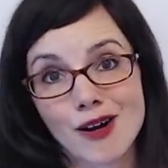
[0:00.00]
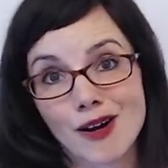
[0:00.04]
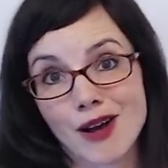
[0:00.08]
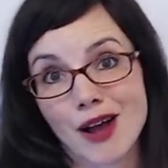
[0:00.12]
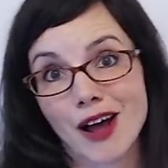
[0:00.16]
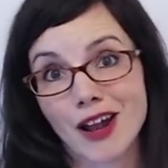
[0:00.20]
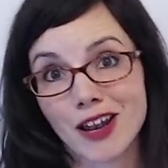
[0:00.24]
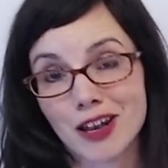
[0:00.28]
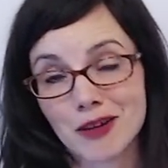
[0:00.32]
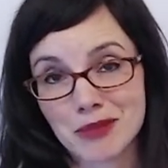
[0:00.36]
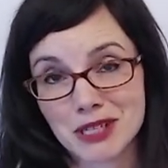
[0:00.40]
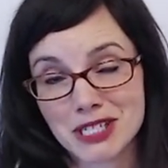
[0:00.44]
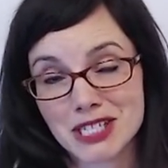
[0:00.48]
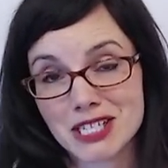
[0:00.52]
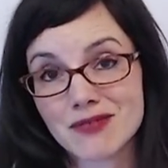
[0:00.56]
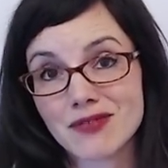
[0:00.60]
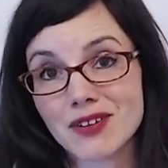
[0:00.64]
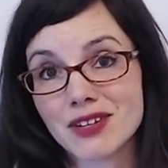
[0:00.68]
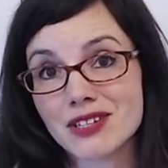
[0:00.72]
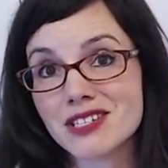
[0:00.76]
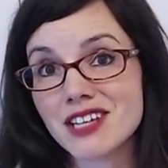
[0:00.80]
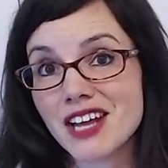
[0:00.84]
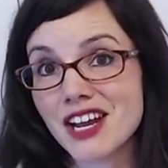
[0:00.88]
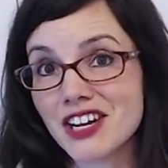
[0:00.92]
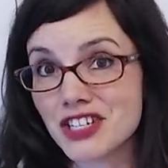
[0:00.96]
elements of
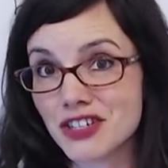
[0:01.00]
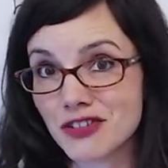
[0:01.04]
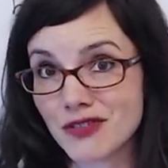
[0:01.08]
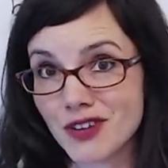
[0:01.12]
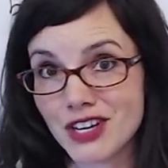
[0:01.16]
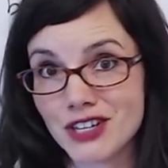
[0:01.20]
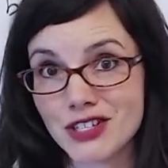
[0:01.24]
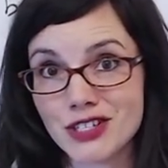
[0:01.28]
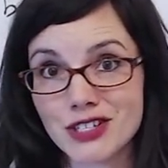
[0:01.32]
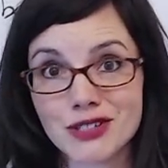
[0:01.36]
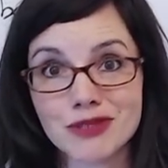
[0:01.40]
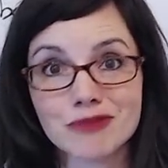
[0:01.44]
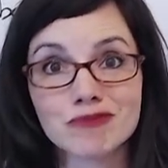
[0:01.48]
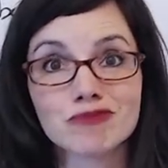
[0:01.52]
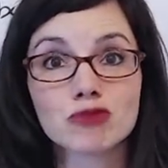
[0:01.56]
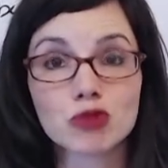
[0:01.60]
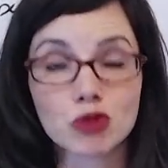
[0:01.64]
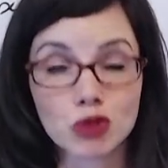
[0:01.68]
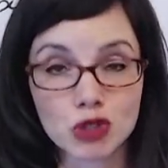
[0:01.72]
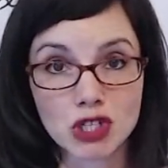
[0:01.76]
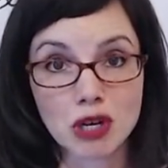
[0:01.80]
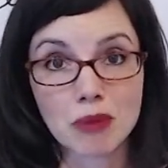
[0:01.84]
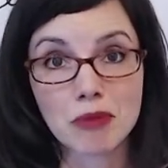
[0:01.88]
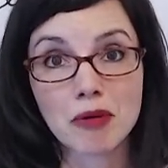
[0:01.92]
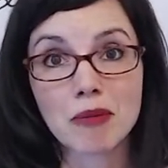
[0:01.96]
unsaturation, or
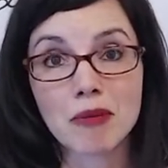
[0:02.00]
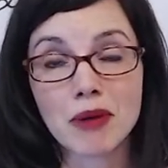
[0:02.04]
double